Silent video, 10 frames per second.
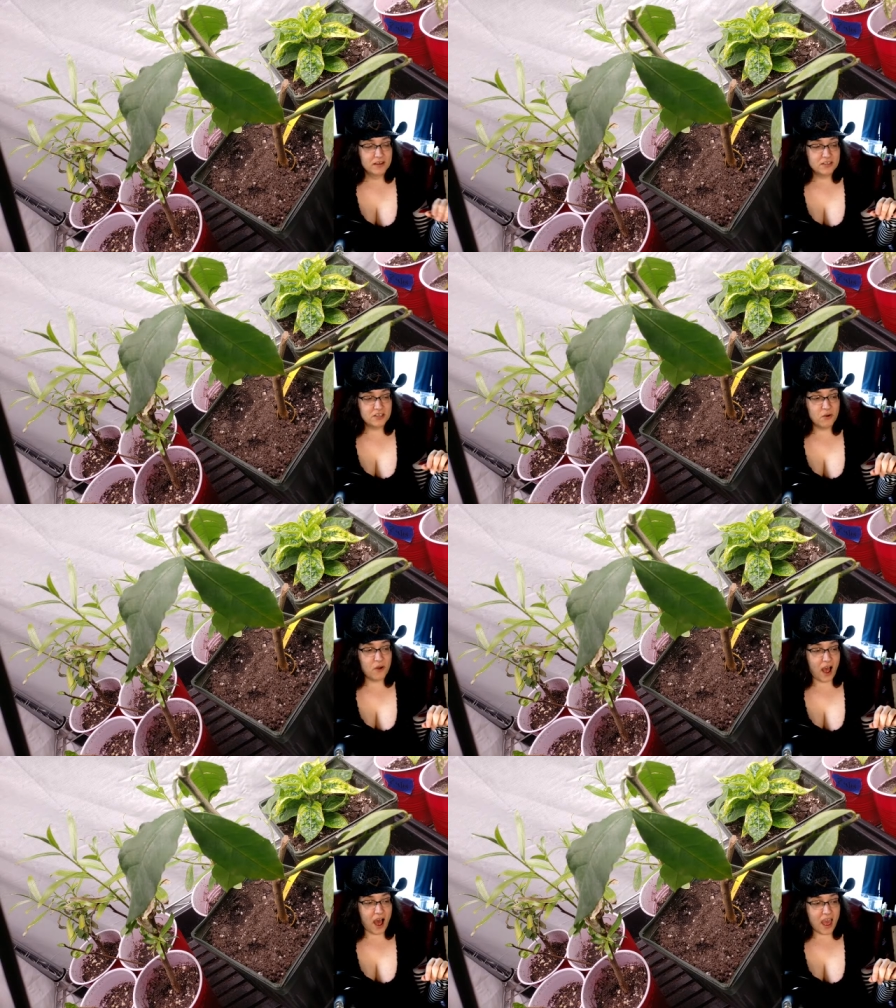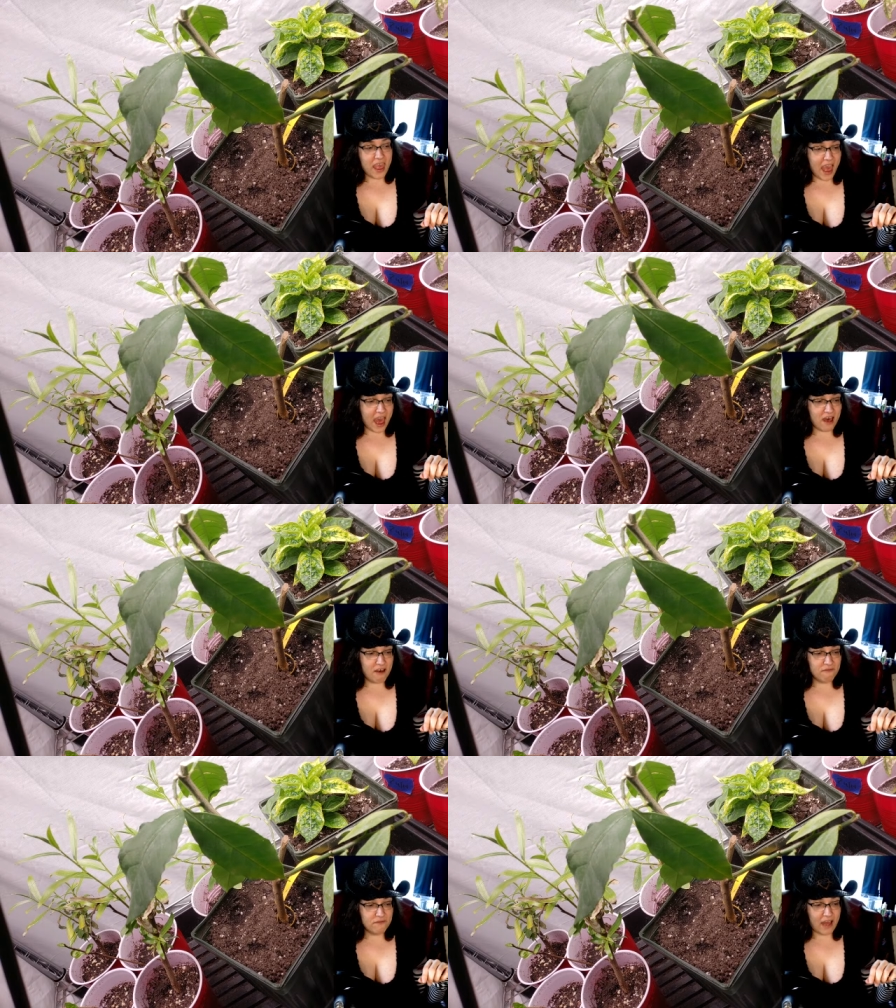So I
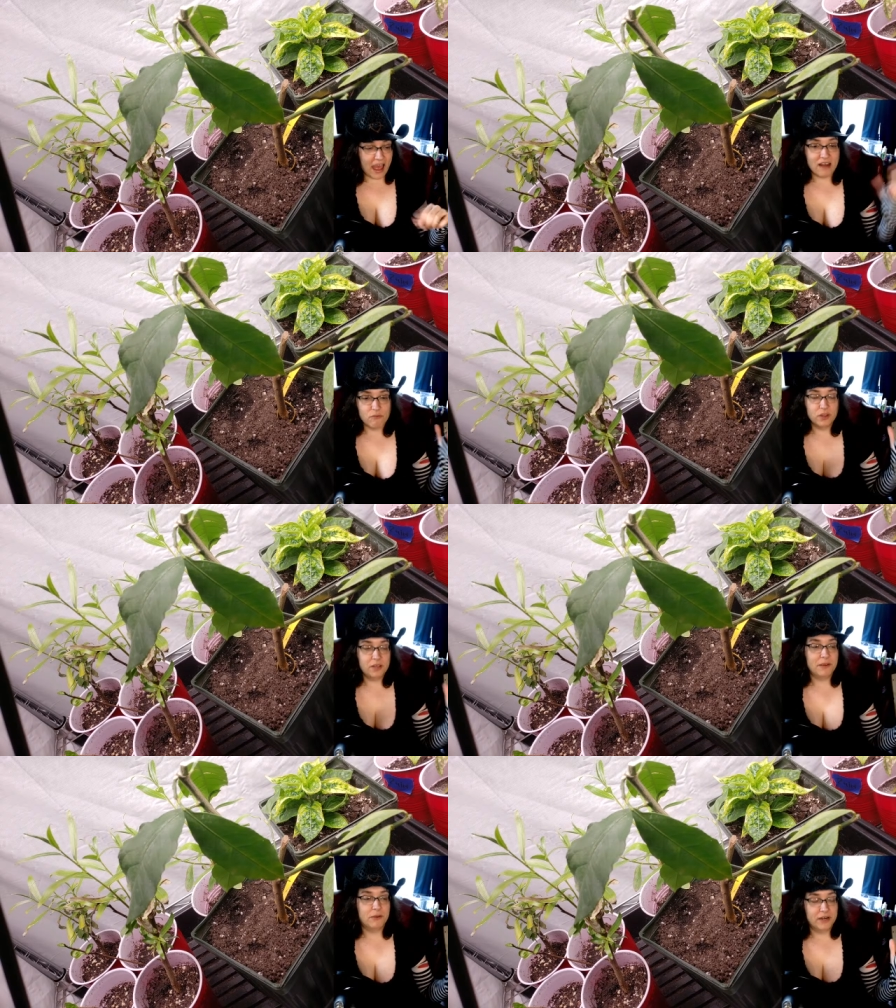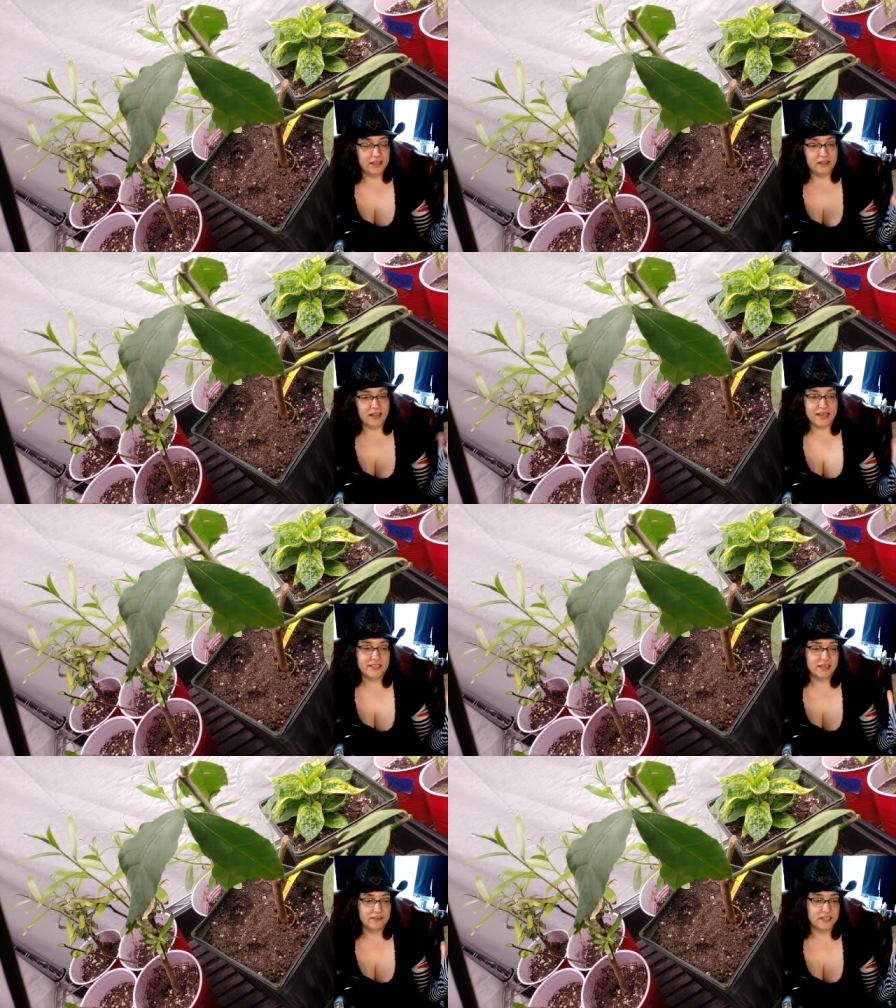have I had a really big one at the
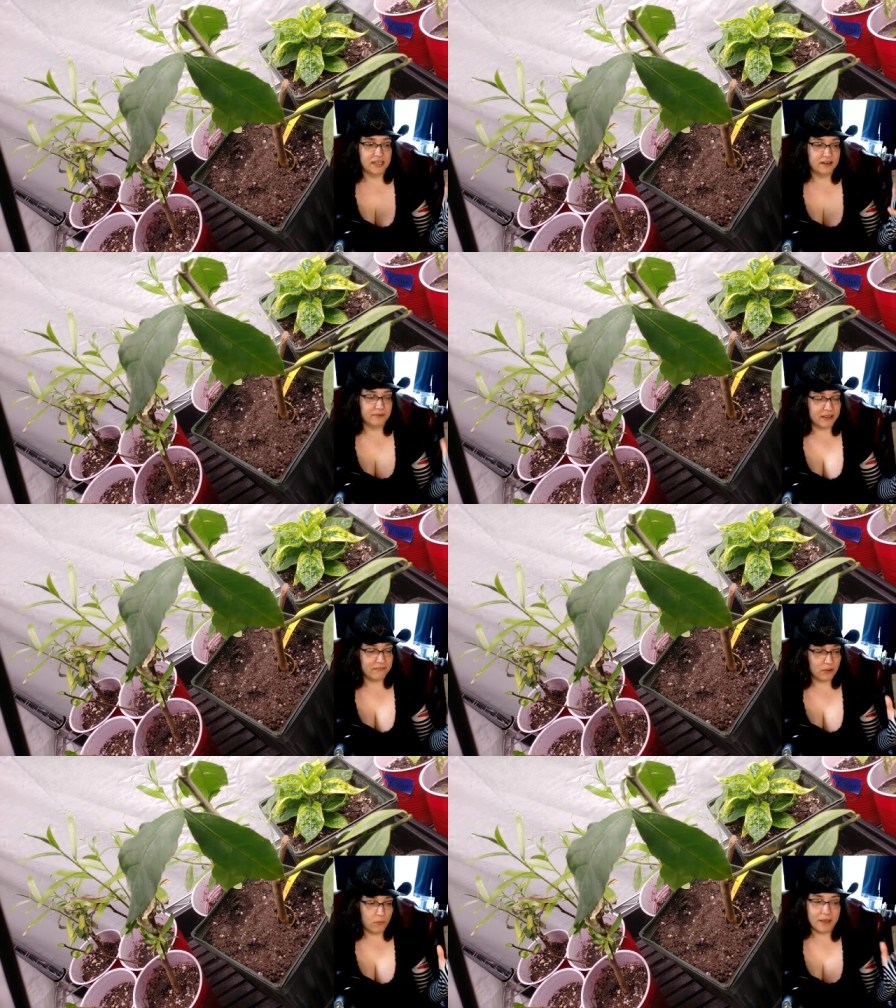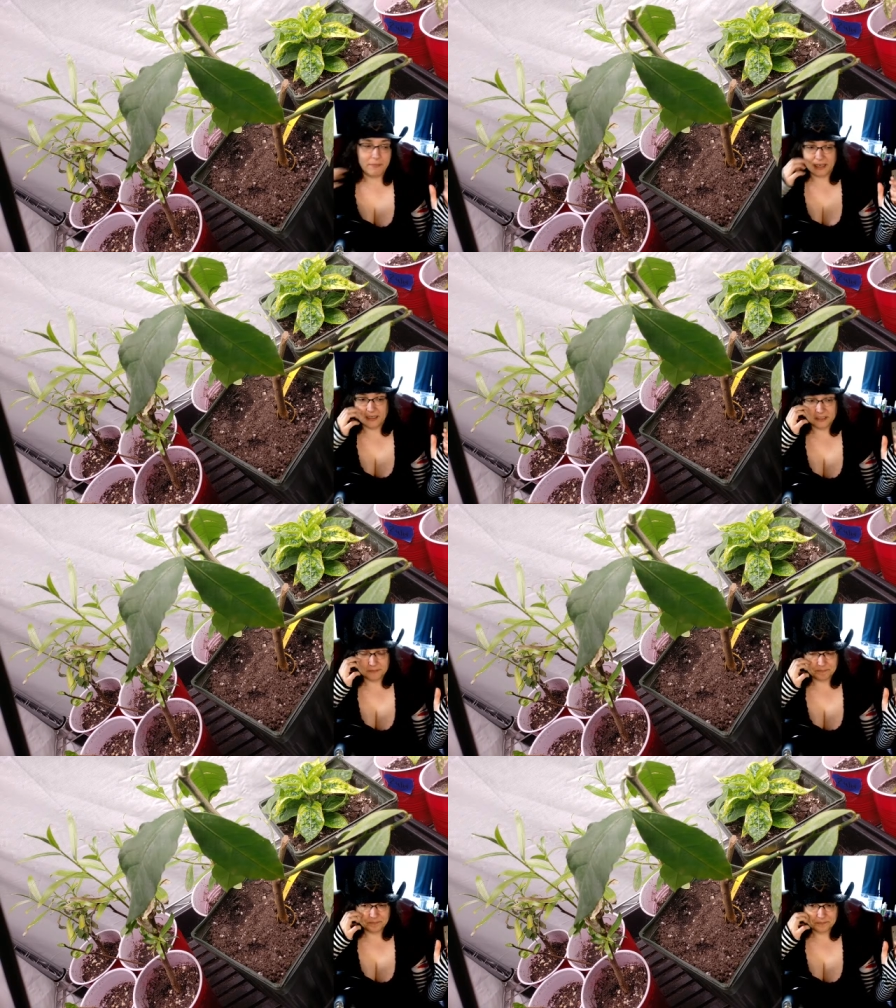last house that I ended up giving away because
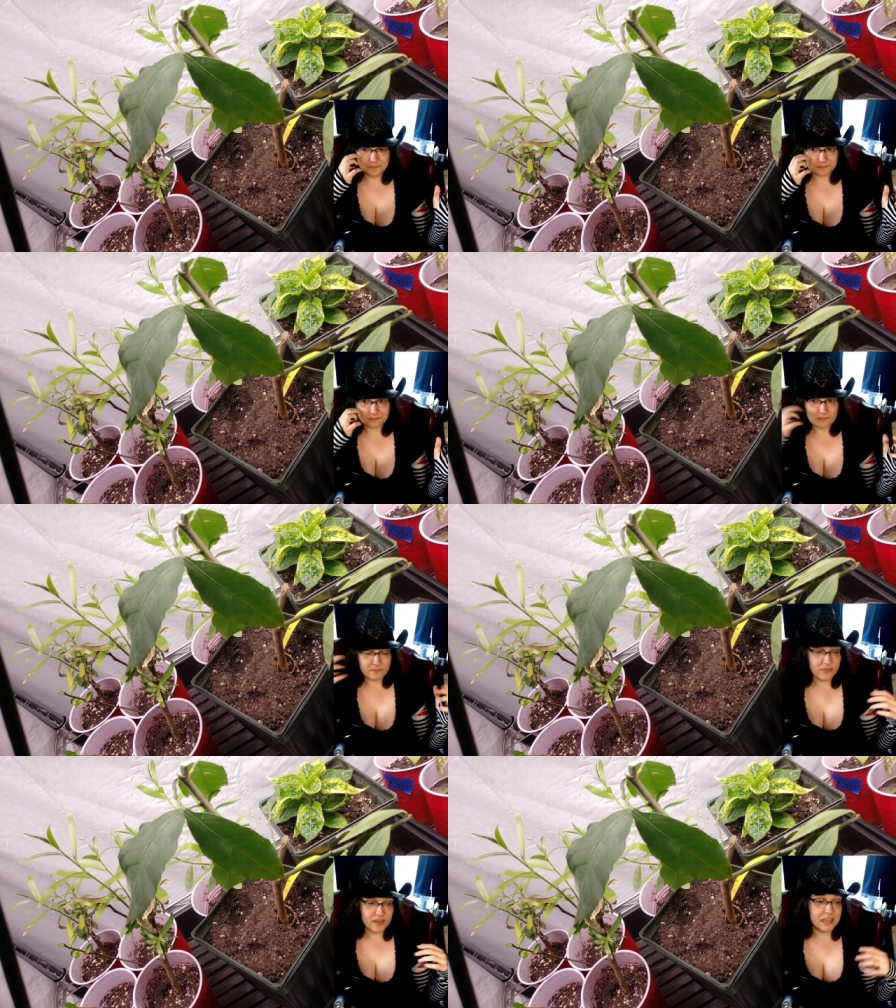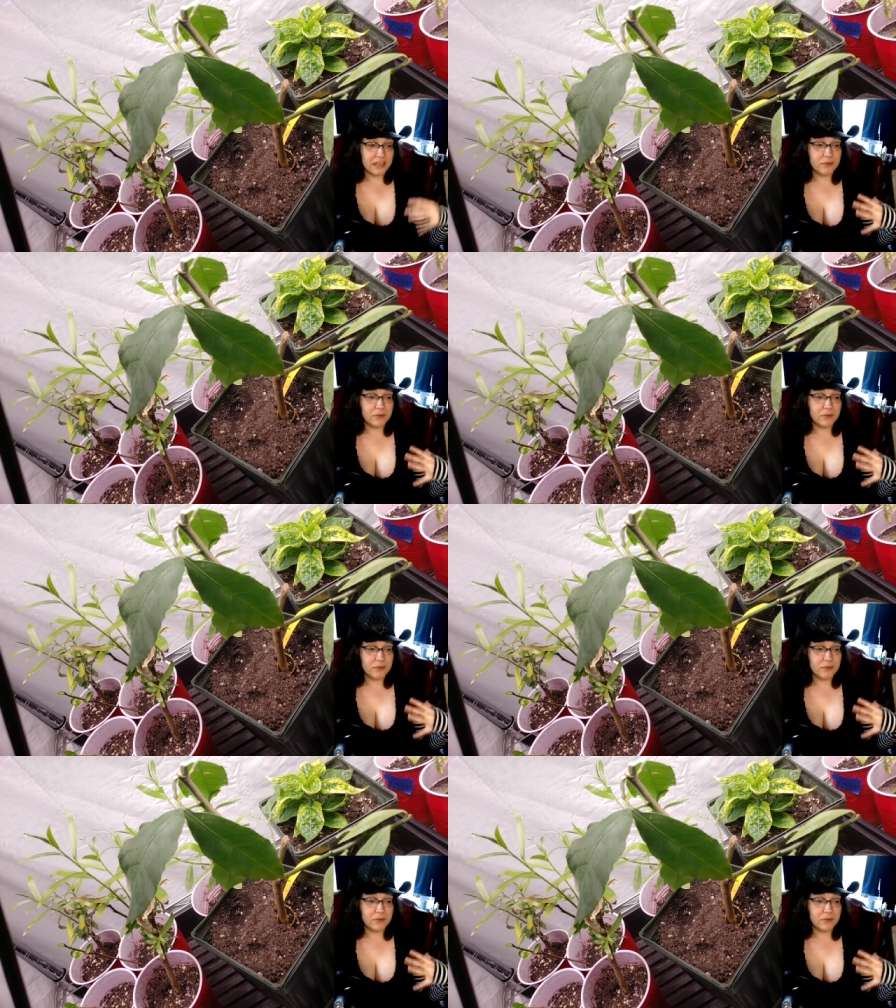it